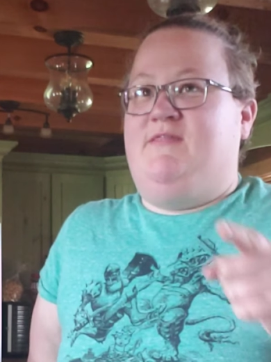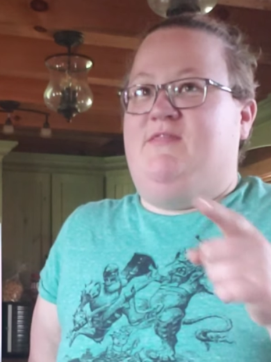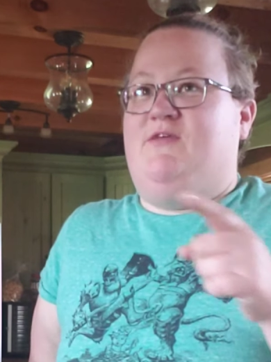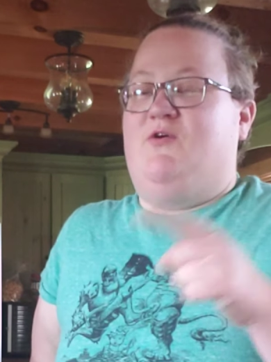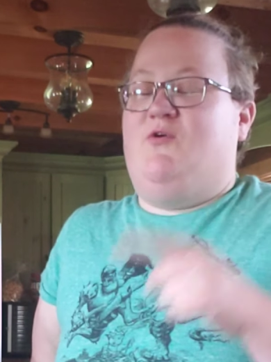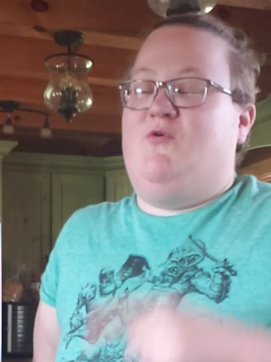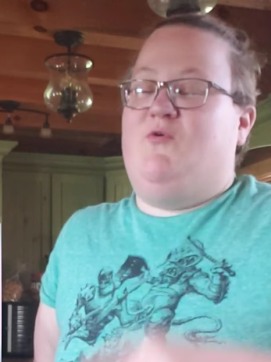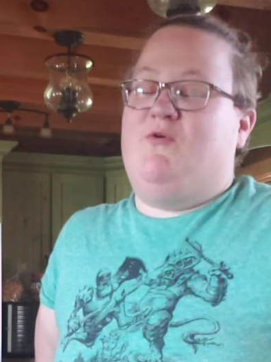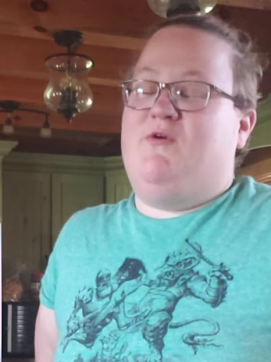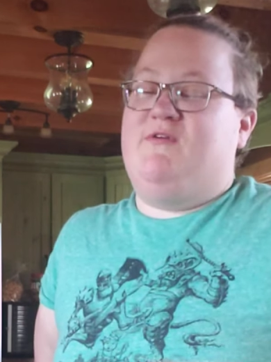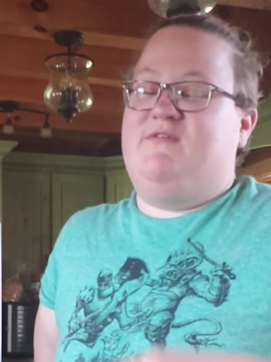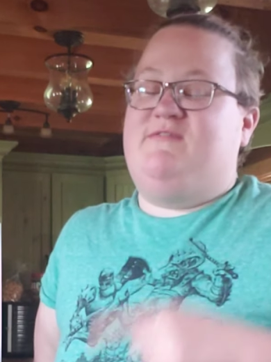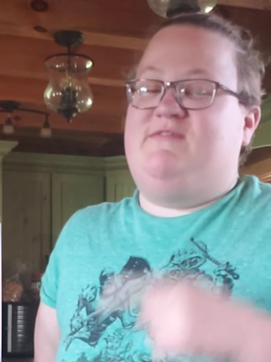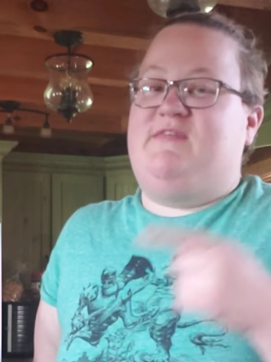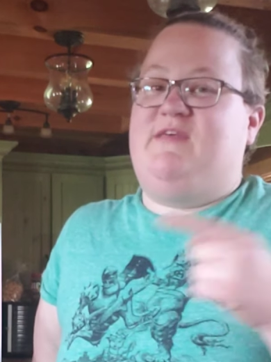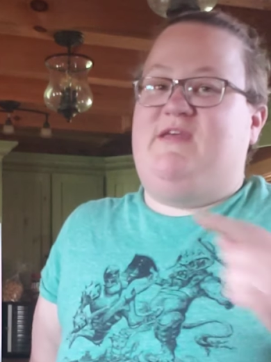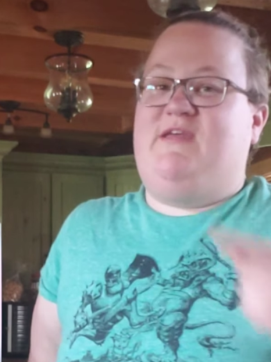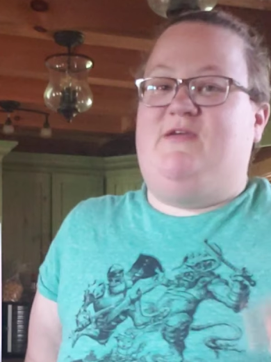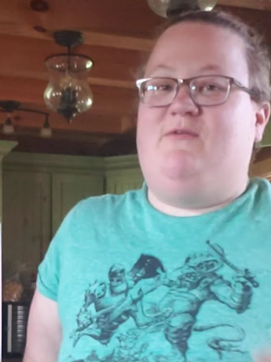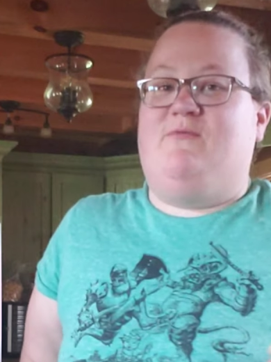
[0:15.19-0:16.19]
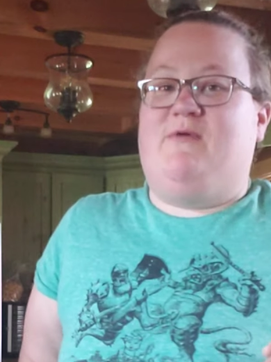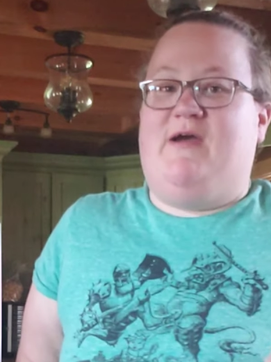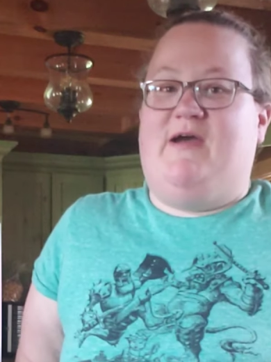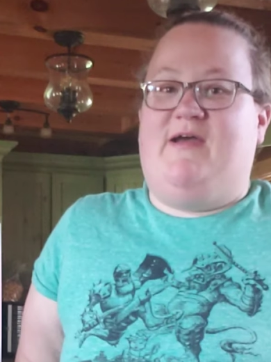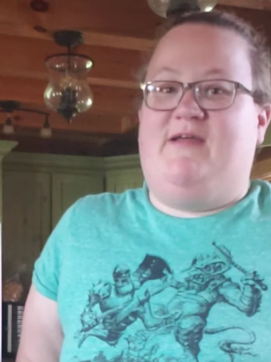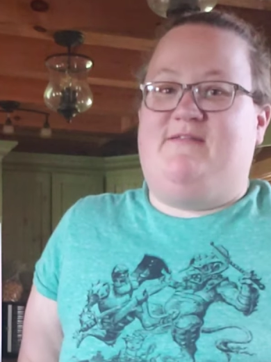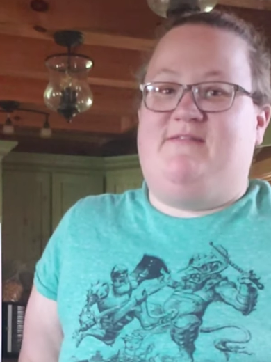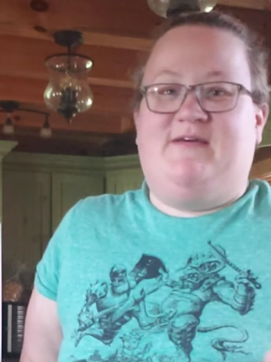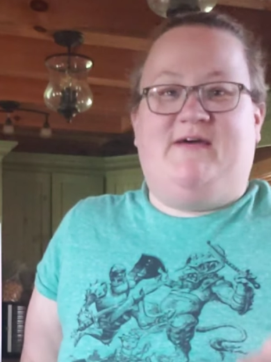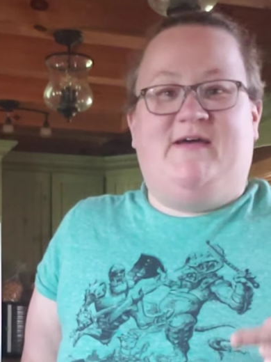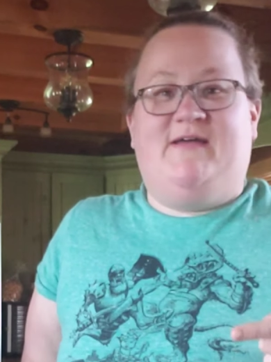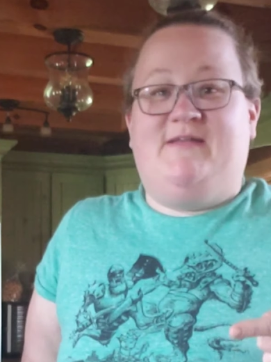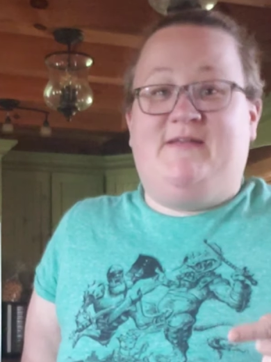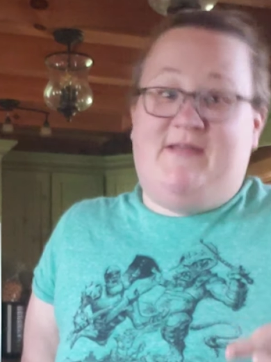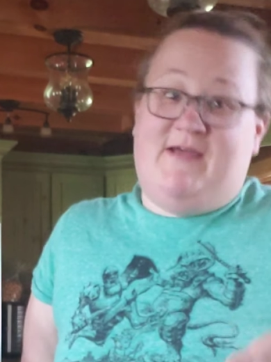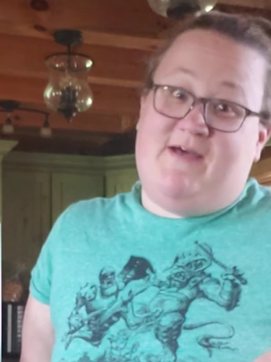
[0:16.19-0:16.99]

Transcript: the horse that he rides on